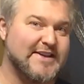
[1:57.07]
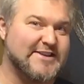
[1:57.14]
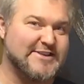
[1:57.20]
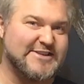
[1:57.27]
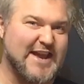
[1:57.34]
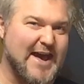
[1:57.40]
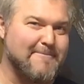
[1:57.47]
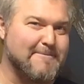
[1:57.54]

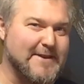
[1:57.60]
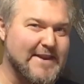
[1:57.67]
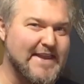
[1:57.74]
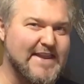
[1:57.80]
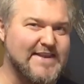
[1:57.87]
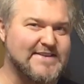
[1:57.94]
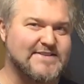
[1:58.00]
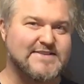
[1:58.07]

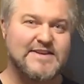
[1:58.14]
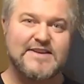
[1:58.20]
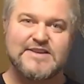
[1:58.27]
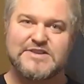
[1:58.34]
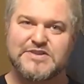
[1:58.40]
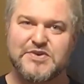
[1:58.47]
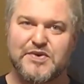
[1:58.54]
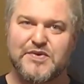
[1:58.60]
Japanese
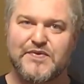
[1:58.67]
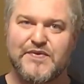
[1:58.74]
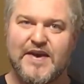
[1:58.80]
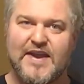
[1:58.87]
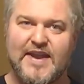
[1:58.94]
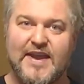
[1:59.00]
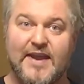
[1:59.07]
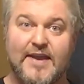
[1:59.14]
sword
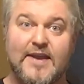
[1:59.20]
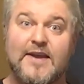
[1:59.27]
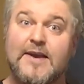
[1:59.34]
fighting.